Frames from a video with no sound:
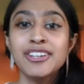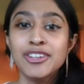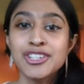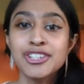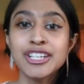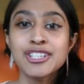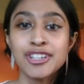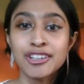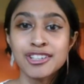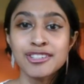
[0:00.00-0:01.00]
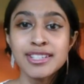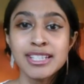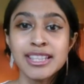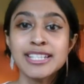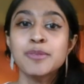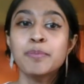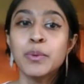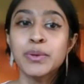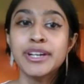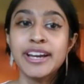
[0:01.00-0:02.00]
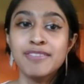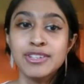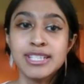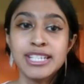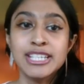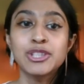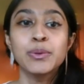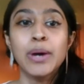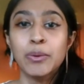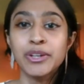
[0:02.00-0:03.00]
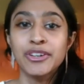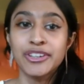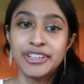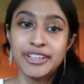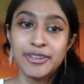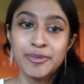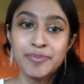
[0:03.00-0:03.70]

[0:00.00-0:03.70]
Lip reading: nurturing structures that support diversity throughout her career.